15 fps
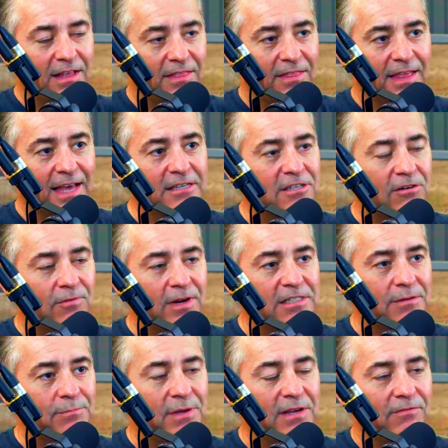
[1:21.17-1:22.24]
That's a
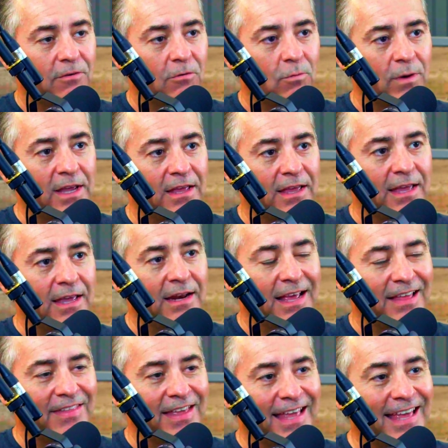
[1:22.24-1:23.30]
recipe for weight gain
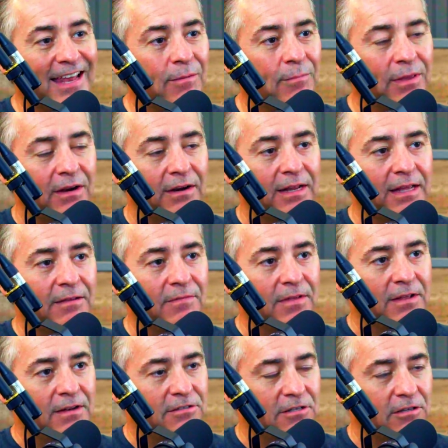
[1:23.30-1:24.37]
and the inability
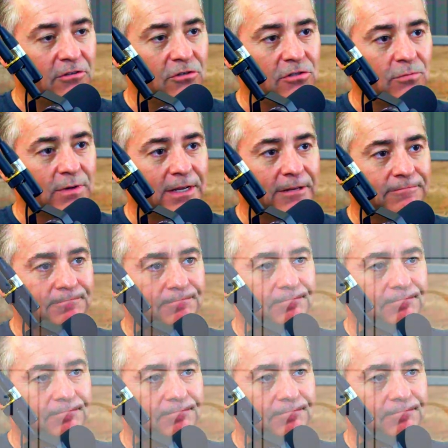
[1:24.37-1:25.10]
to lose weight.